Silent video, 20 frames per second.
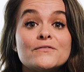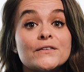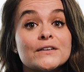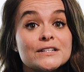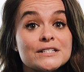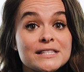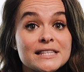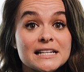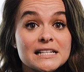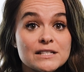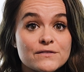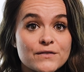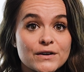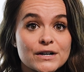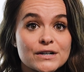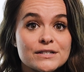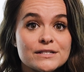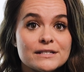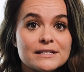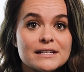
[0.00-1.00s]
First things
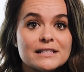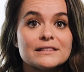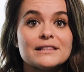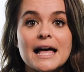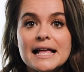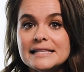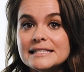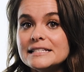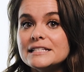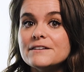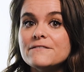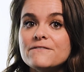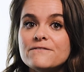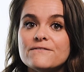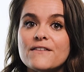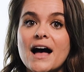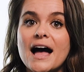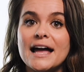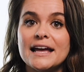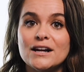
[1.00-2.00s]
first, let's
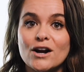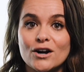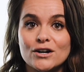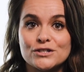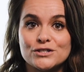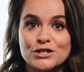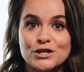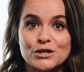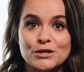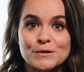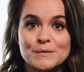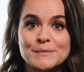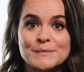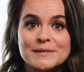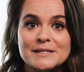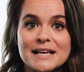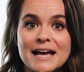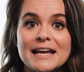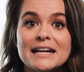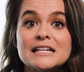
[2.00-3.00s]
define our
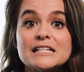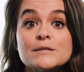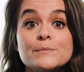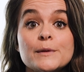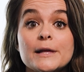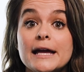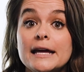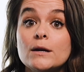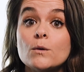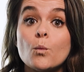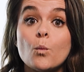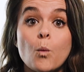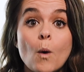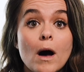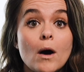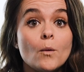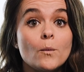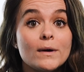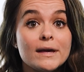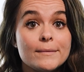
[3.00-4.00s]
terms and explain
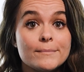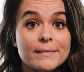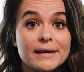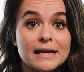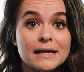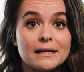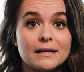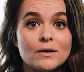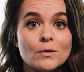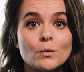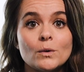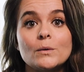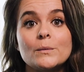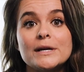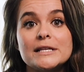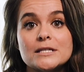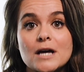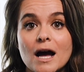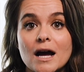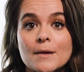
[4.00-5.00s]
what we mean when we
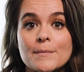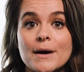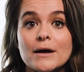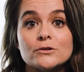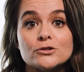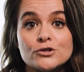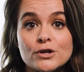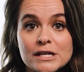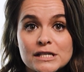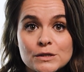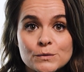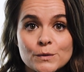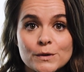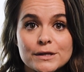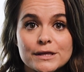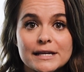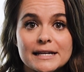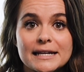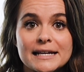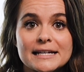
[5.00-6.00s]
talk about
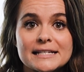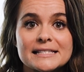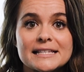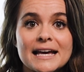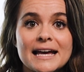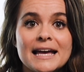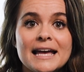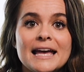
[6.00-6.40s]
trustworthiness